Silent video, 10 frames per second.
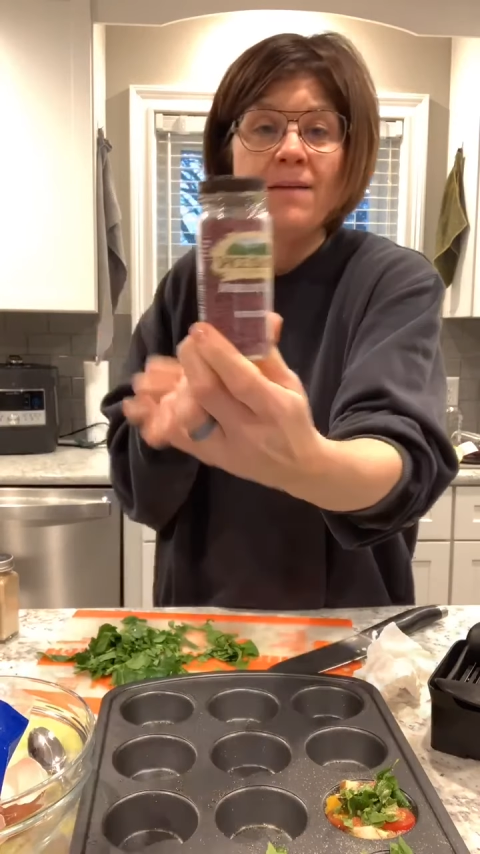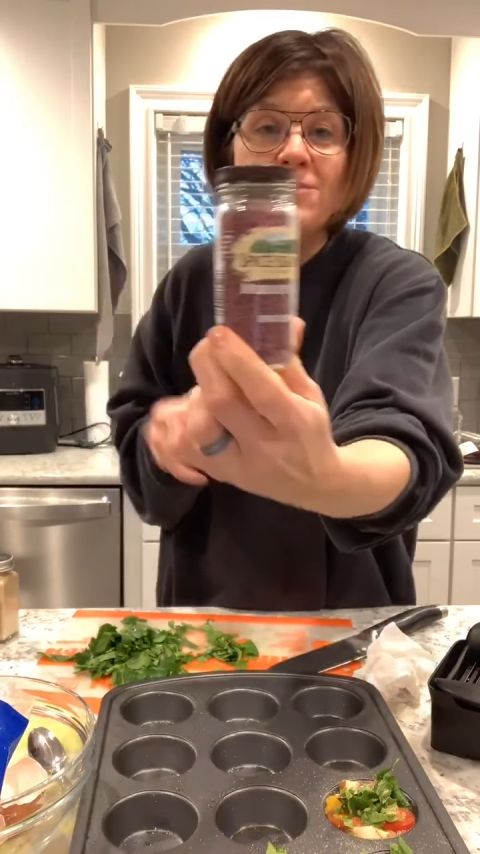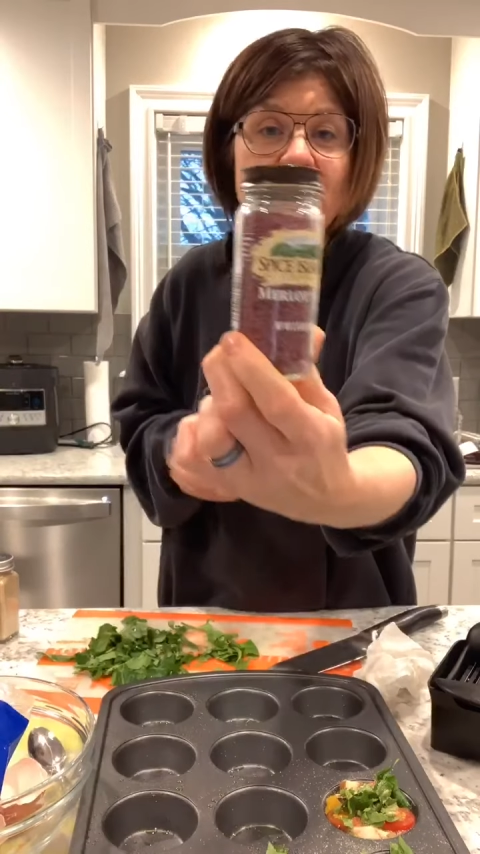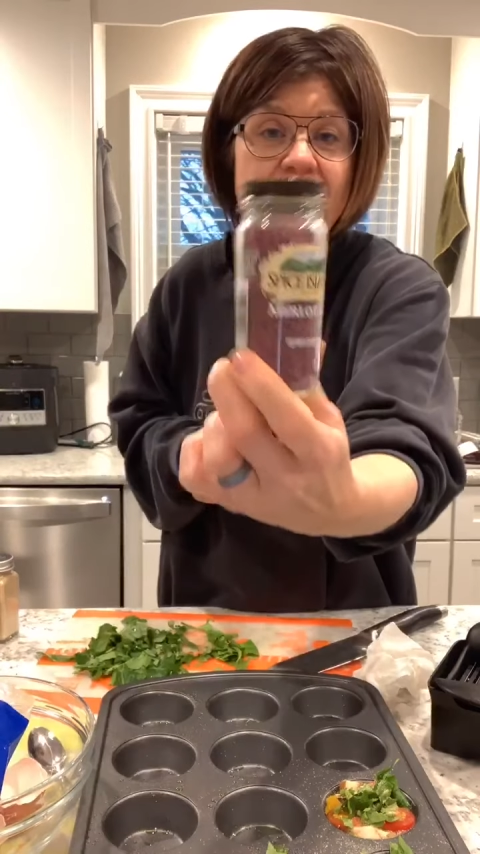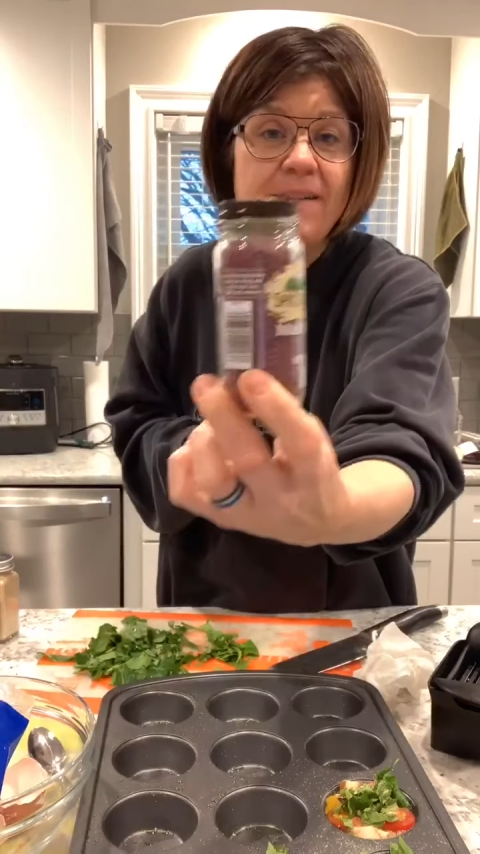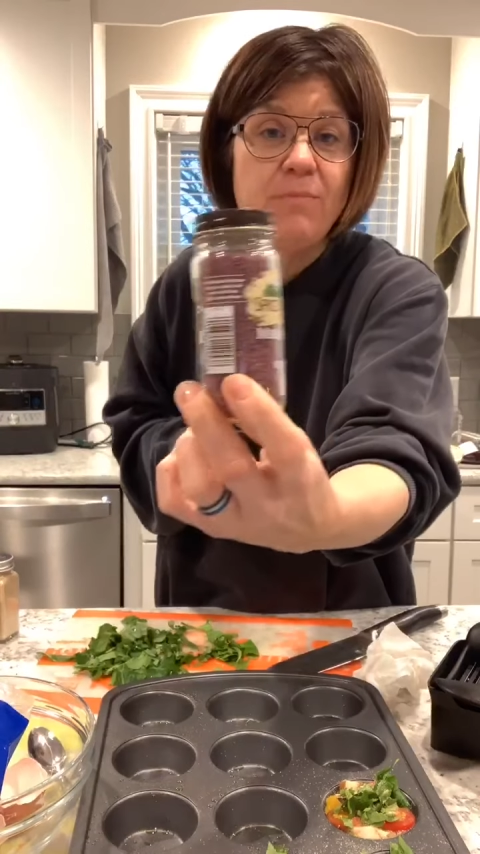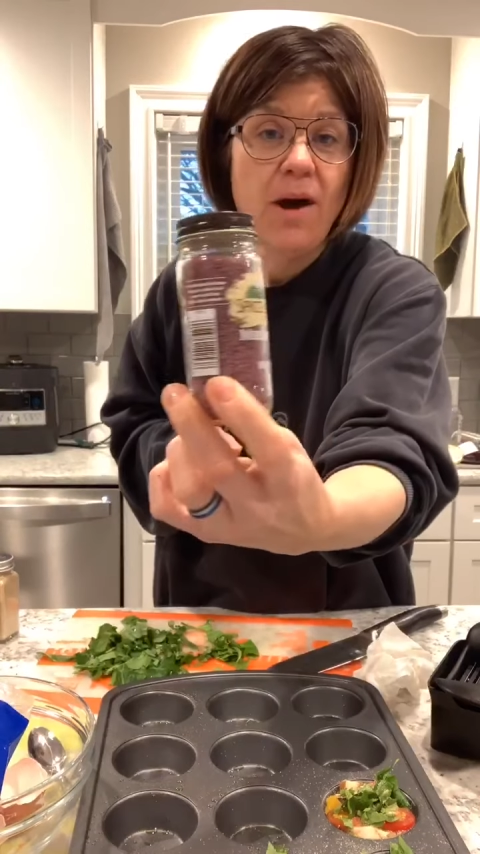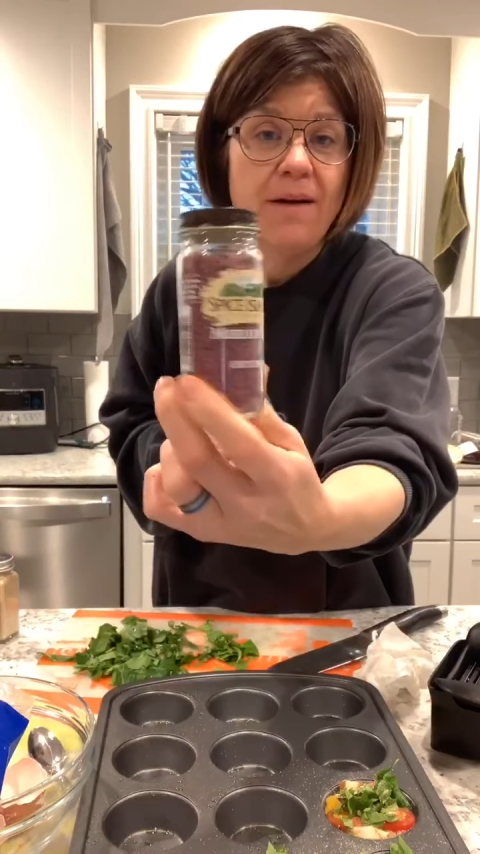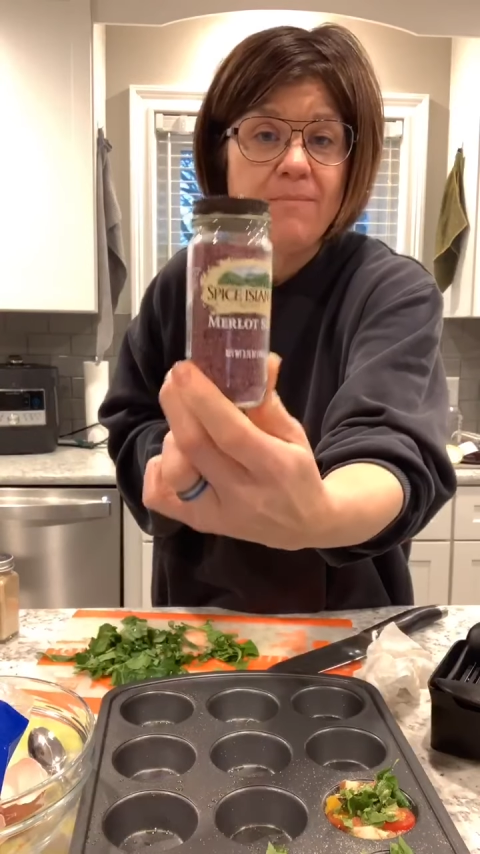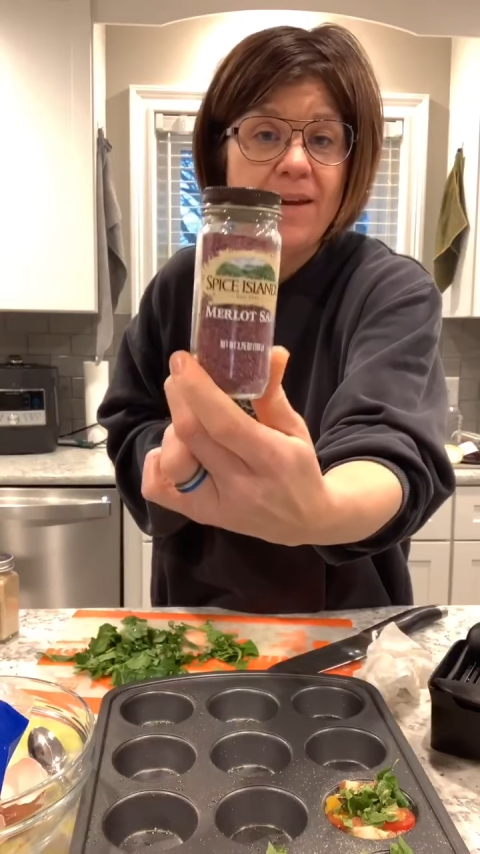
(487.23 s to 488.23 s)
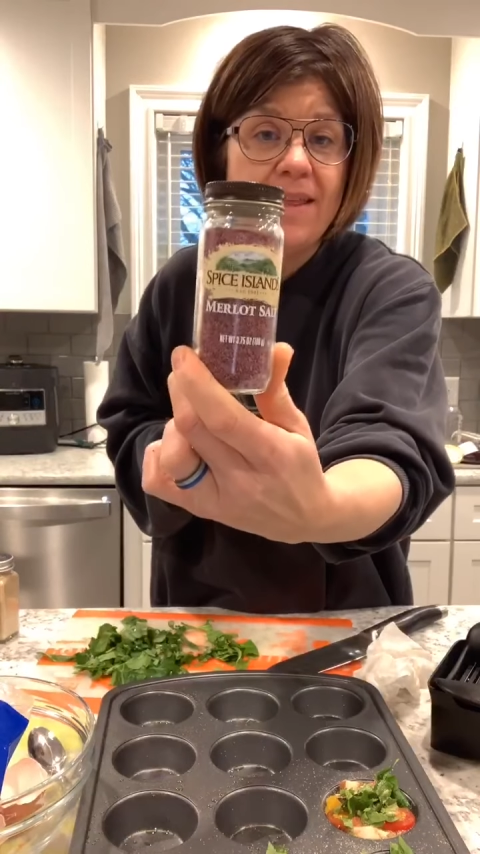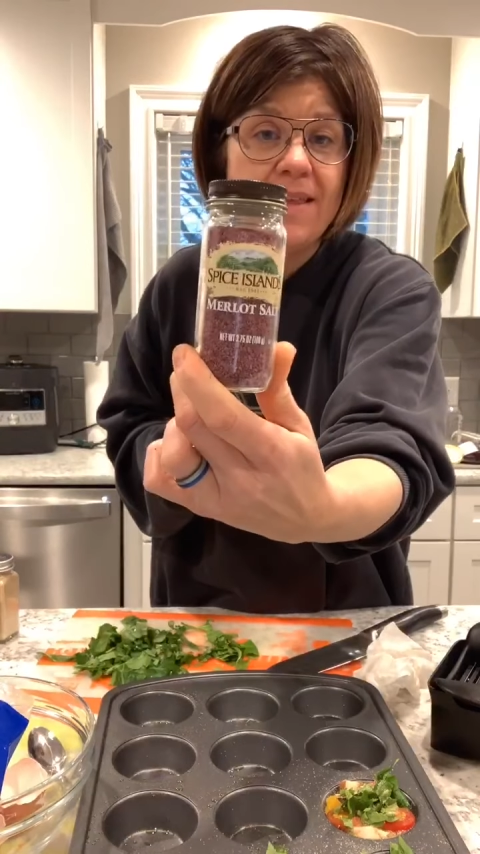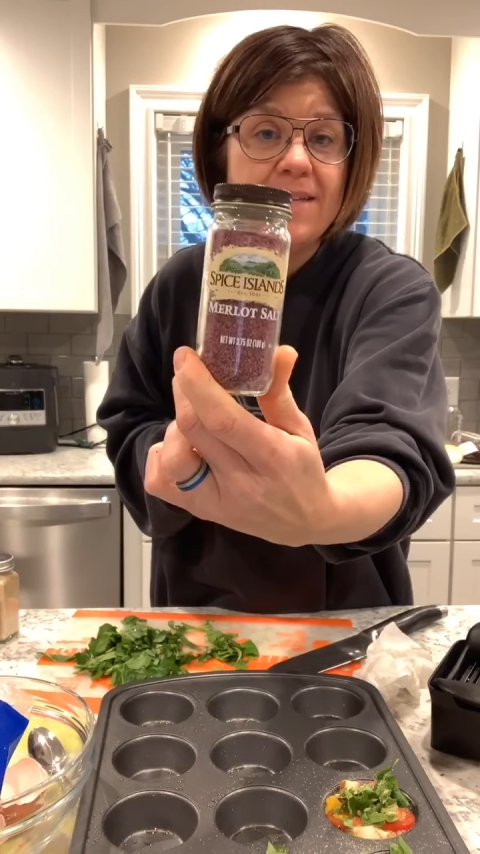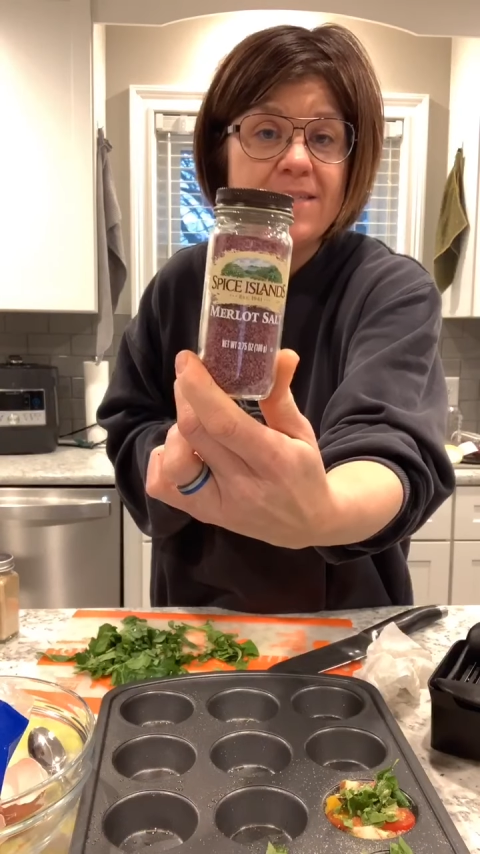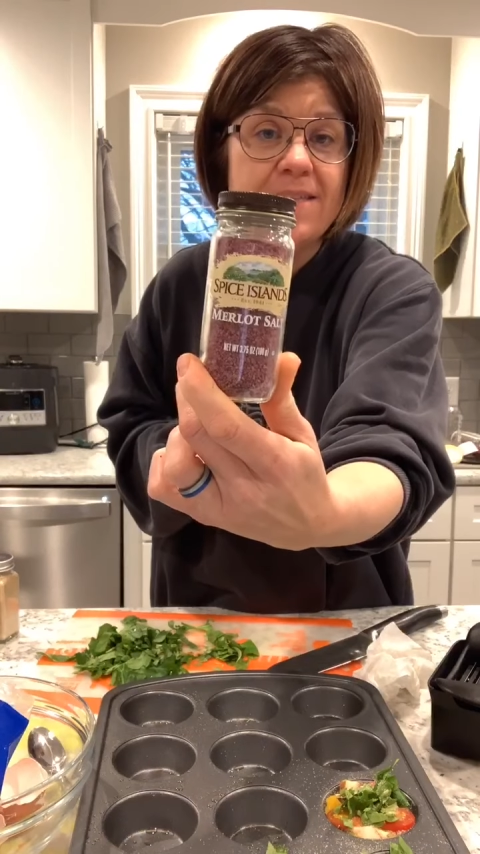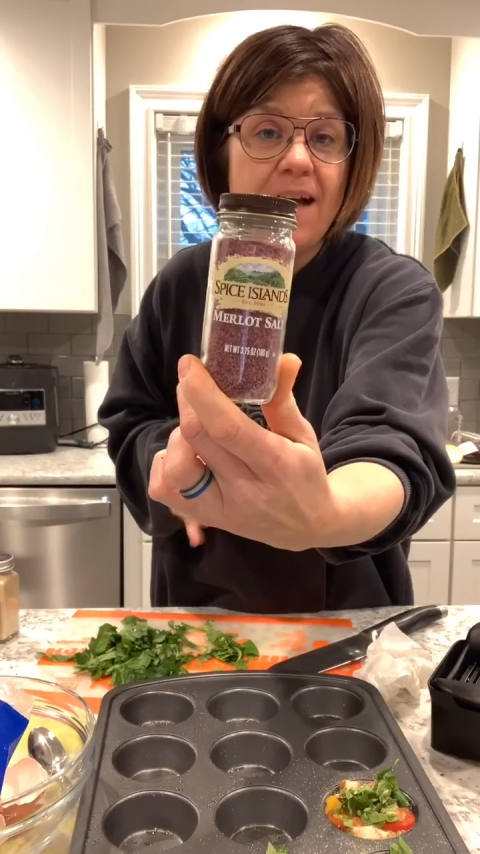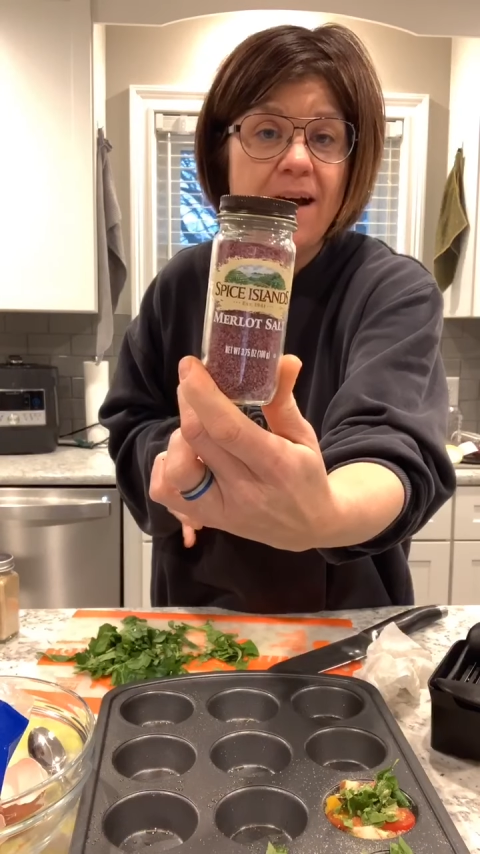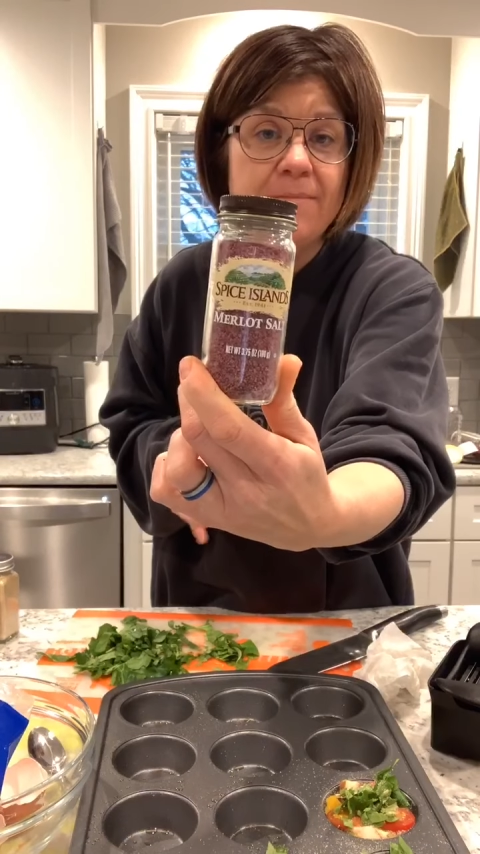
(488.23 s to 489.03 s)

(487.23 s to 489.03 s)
she bought me this